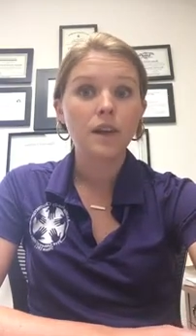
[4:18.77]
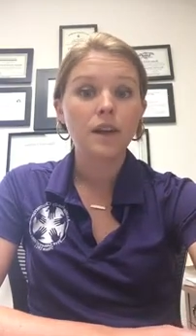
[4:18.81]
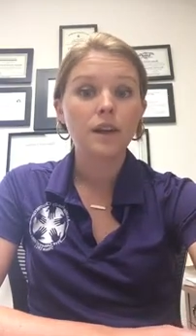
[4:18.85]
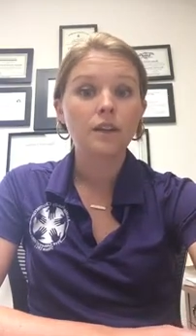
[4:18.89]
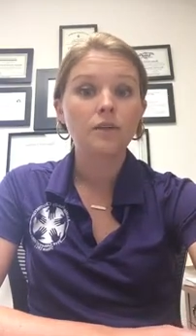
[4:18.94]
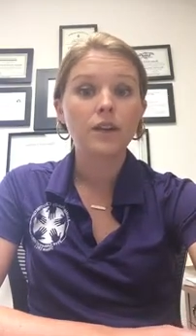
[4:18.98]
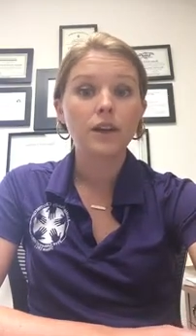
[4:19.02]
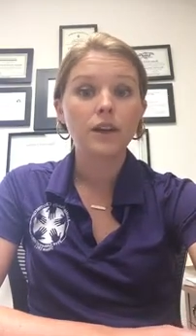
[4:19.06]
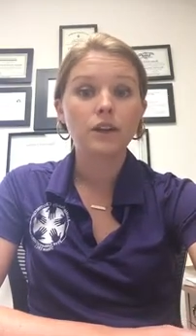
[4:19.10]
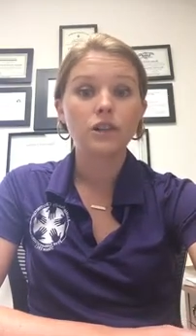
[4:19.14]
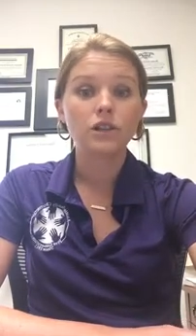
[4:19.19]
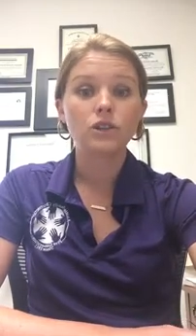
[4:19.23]

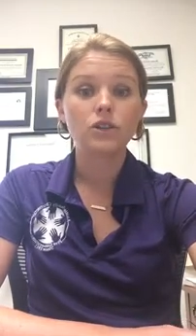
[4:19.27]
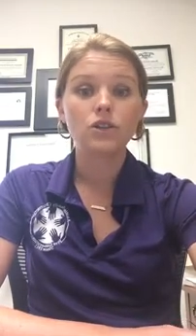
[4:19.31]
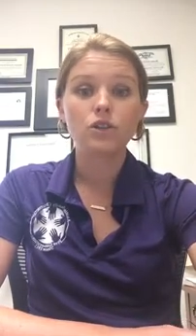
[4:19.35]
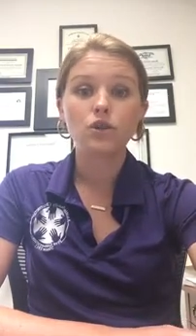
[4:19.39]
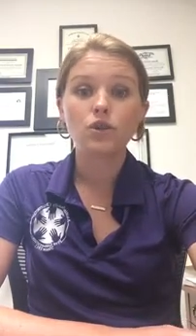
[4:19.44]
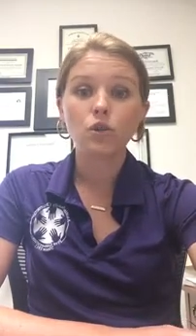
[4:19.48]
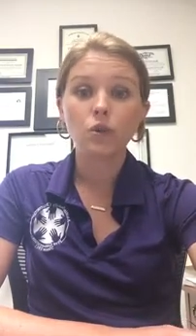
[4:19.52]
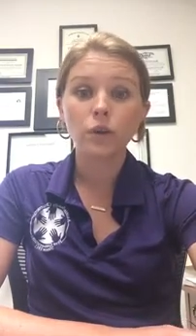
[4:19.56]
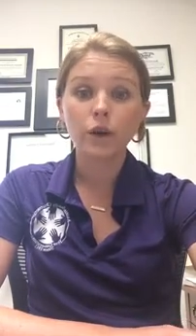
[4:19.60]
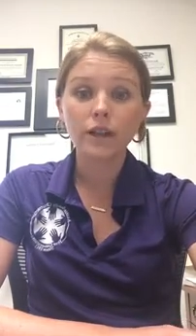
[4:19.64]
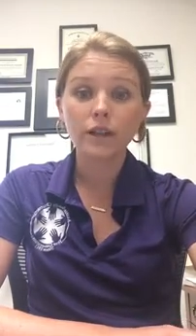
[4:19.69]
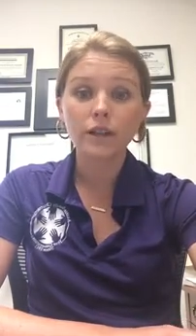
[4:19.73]
affecting
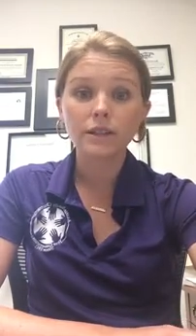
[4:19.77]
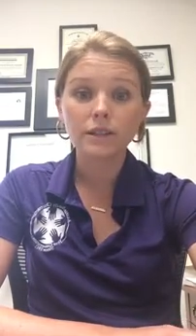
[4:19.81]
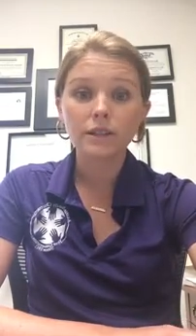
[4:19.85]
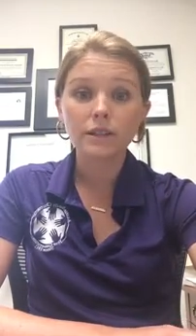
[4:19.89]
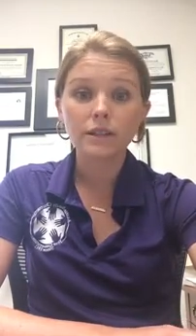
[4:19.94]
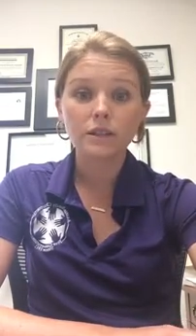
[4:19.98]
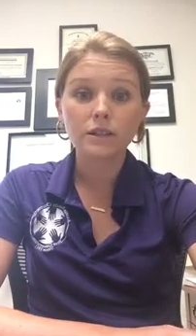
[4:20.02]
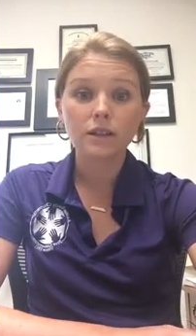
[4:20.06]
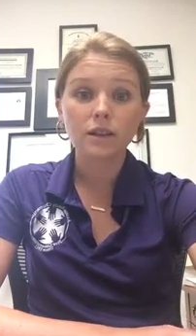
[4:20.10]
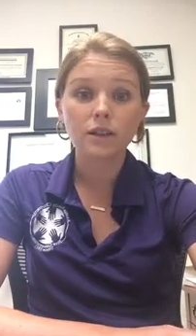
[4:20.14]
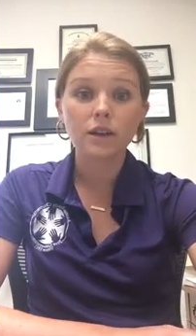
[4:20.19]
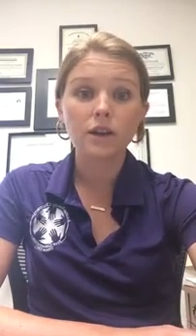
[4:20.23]
joints,
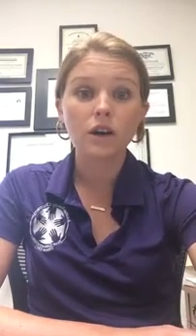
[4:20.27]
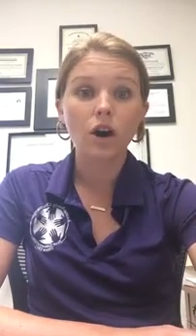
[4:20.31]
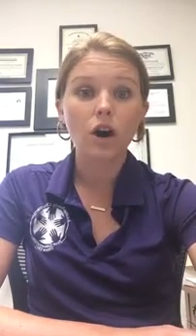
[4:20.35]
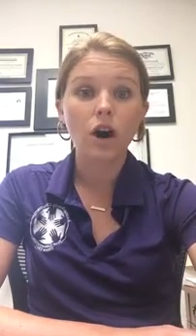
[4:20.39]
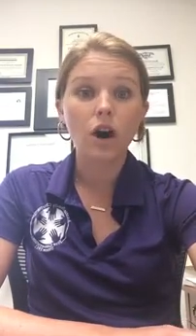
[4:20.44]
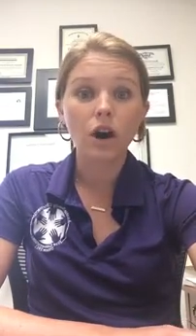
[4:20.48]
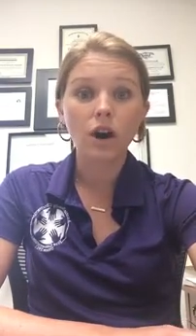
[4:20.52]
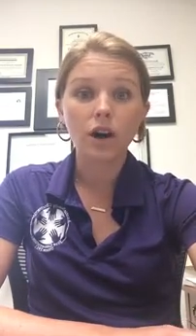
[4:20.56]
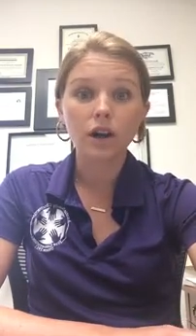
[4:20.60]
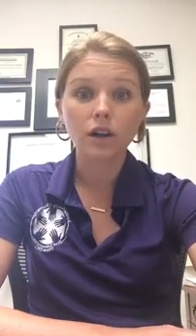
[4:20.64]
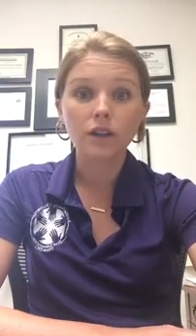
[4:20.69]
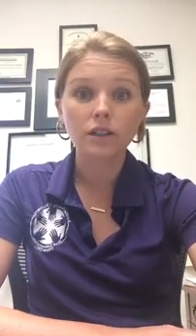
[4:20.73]
the
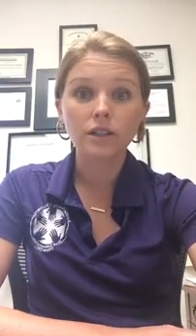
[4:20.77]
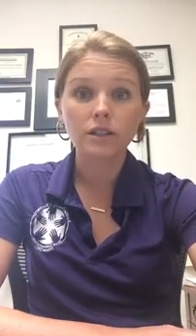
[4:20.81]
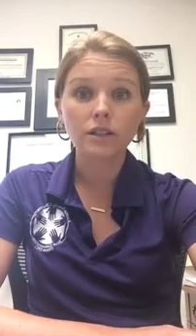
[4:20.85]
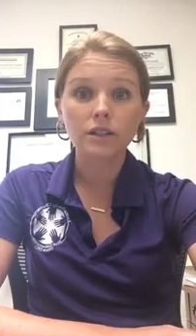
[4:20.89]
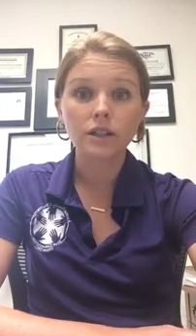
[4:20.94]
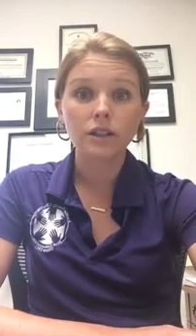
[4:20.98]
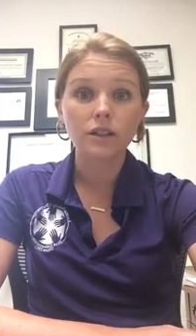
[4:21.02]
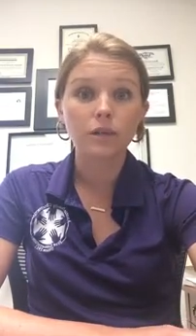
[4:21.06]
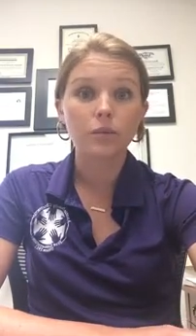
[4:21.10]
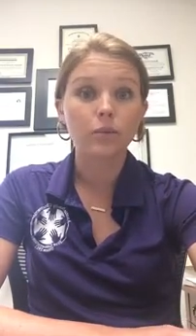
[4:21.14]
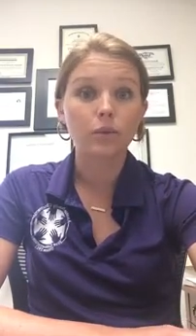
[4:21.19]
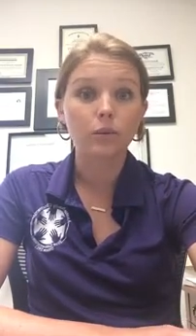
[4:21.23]
heart,
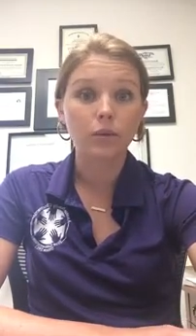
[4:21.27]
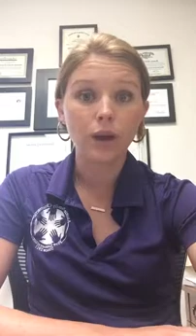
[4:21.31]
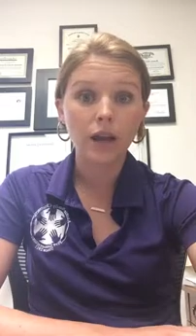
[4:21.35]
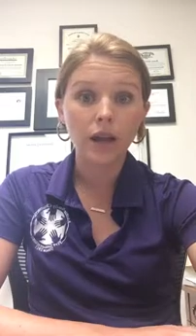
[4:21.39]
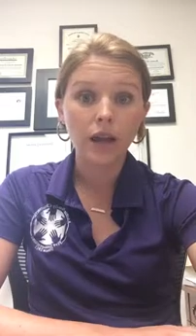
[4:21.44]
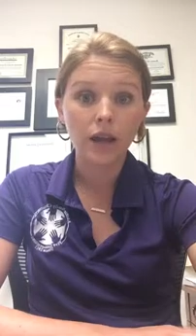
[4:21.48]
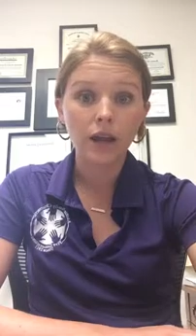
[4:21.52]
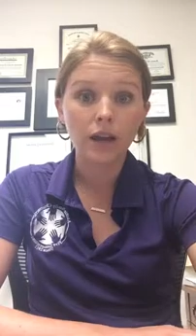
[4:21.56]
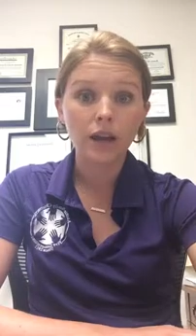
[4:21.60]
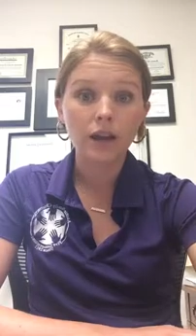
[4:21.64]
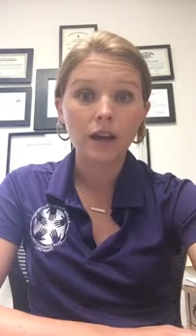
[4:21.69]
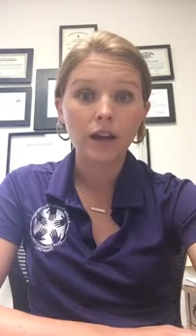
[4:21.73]
the
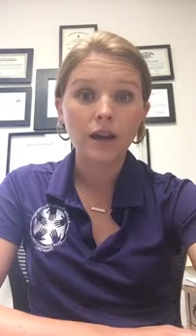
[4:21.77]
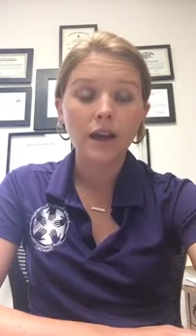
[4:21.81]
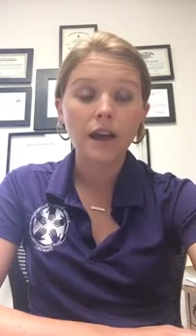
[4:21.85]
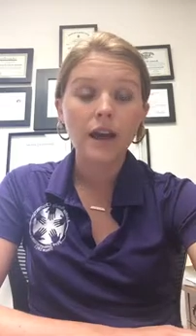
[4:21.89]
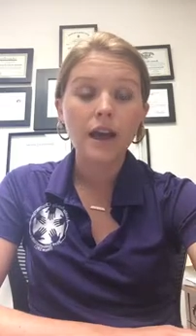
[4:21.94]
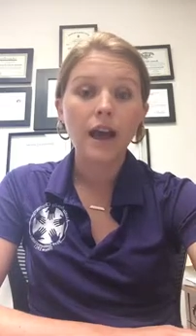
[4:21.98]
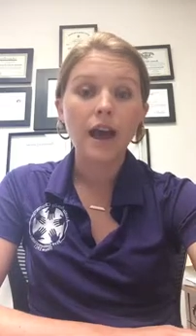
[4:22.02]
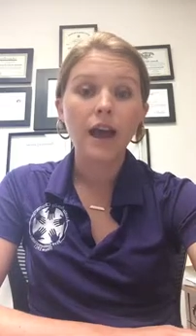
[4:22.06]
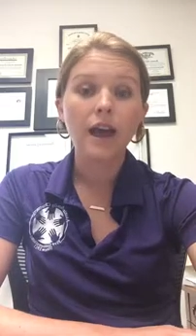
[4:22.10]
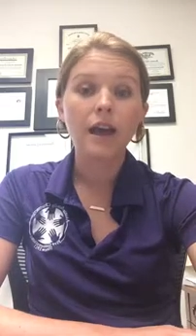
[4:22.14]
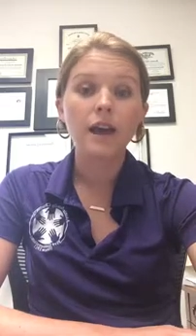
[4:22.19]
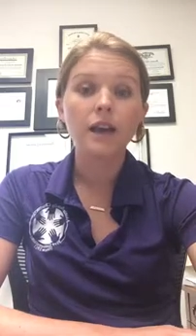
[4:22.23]
brain,
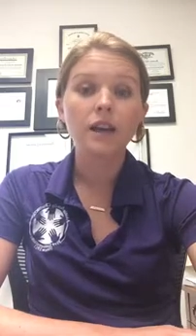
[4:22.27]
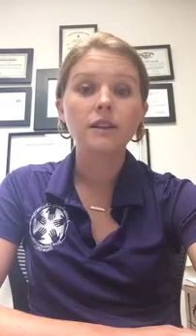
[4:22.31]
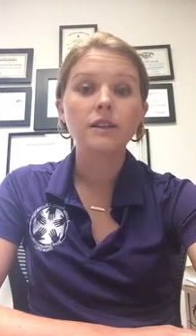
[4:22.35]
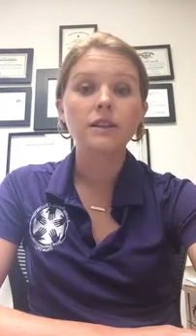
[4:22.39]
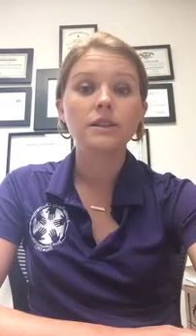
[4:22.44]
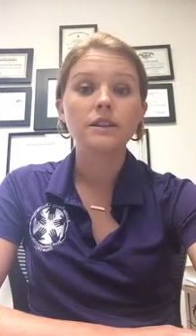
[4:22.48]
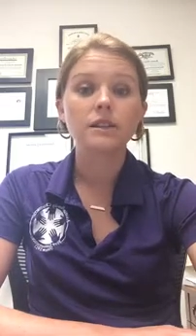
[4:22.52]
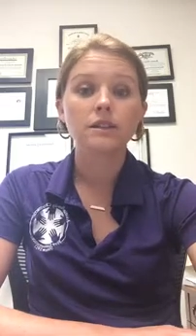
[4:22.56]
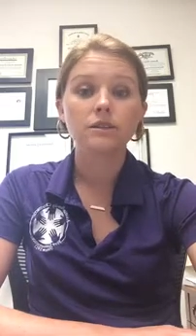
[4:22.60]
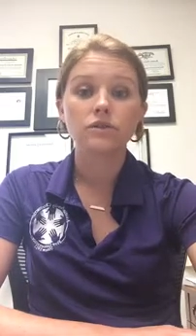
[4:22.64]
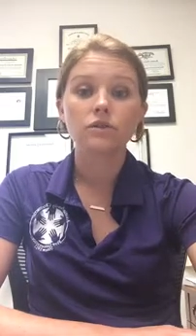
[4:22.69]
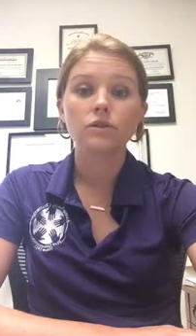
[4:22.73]
and
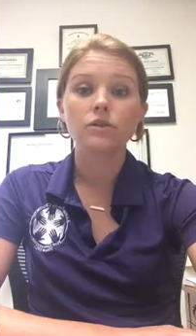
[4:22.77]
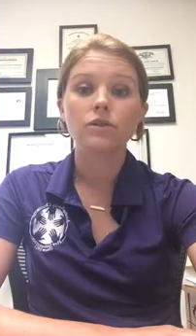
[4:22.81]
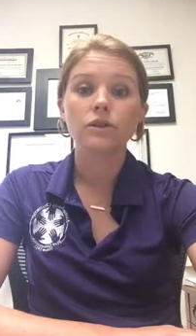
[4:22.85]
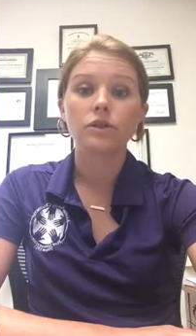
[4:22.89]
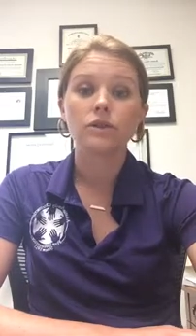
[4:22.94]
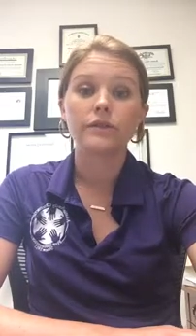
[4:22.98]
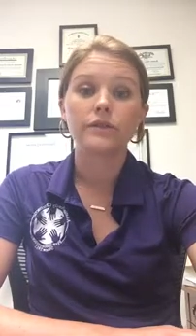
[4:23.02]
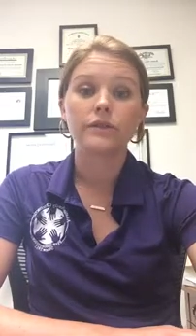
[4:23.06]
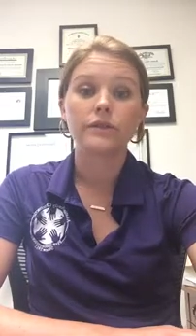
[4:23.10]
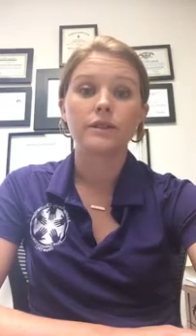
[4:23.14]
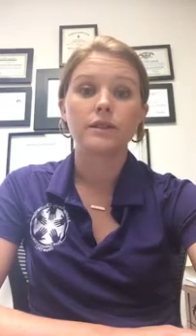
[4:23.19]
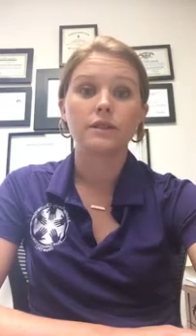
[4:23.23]
the central
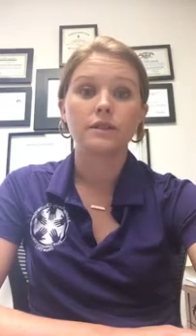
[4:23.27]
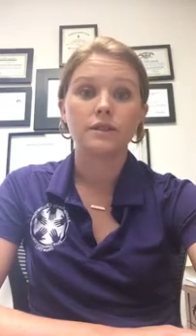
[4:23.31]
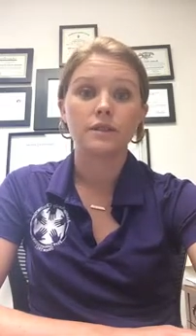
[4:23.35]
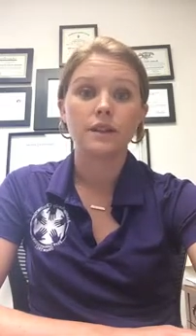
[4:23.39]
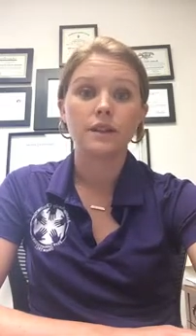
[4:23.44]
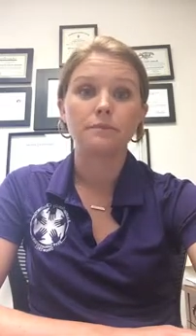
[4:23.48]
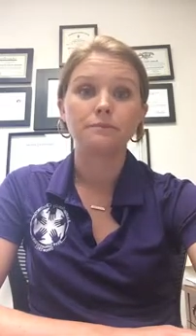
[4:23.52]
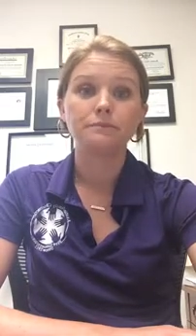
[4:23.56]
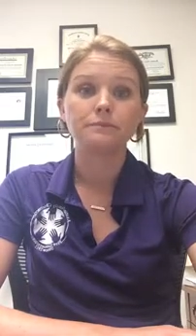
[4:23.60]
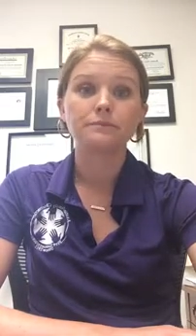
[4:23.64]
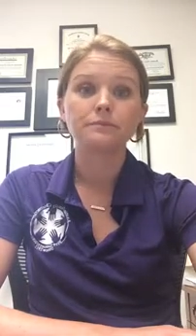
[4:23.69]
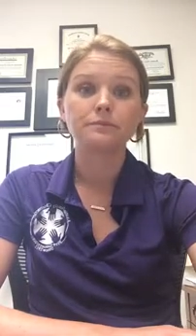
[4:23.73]
nervous
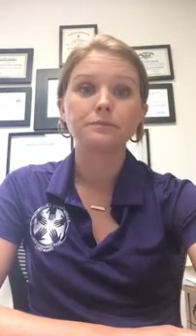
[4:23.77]
system.